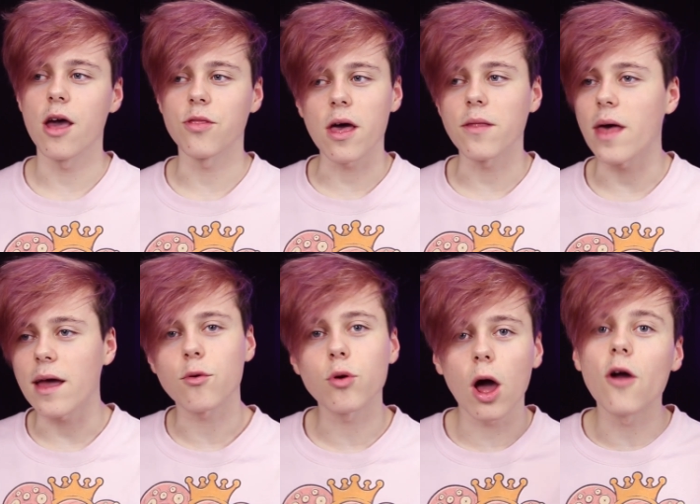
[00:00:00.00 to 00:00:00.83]
and then
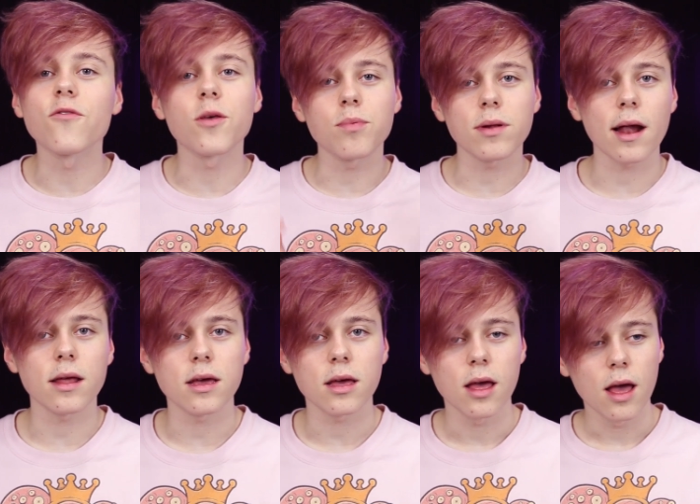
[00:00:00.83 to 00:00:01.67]
they're all over the
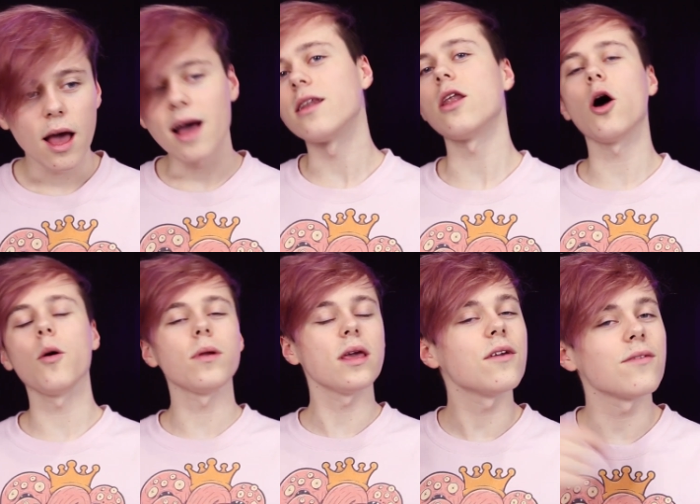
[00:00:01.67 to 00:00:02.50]
planet, and
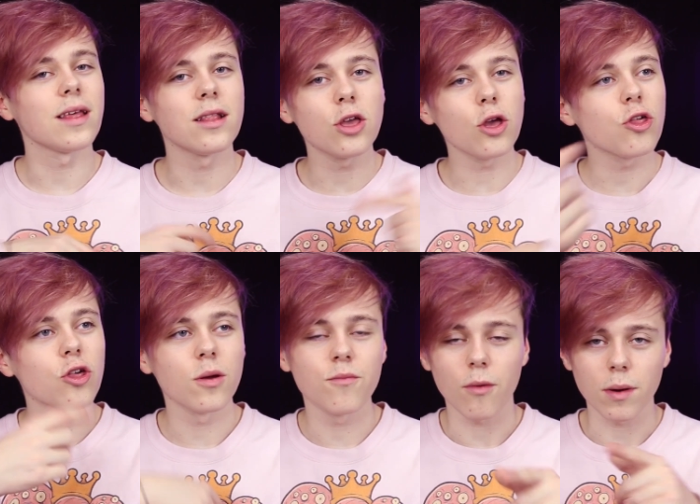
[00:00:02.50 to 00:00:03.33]
nobody even in
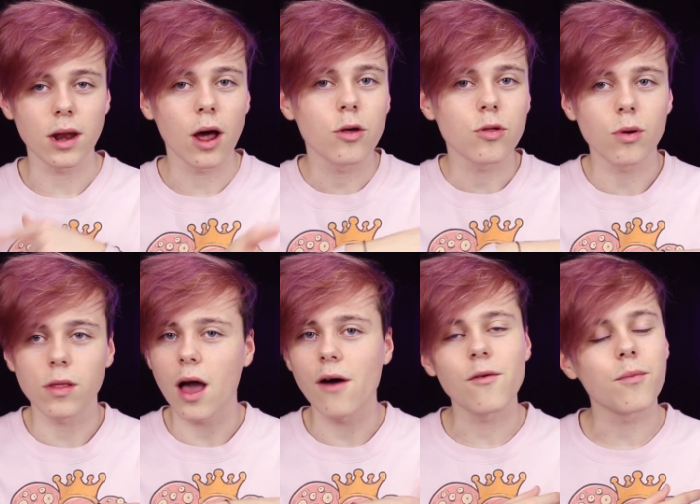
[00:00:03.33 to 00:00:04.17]
YouTube probably knows what
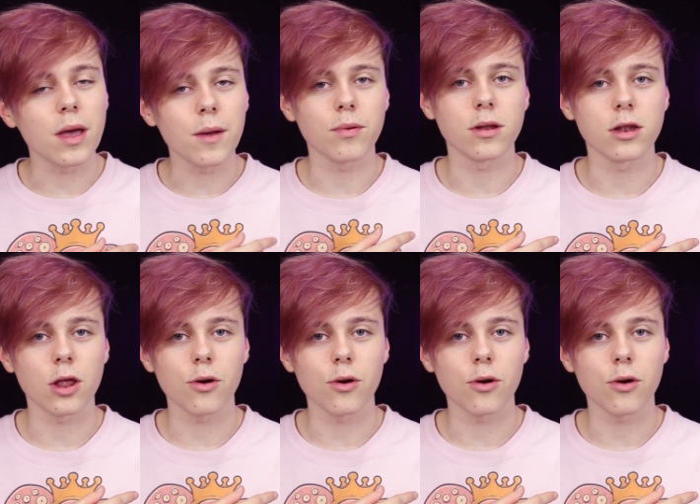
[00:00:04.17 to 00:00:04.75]
the other people are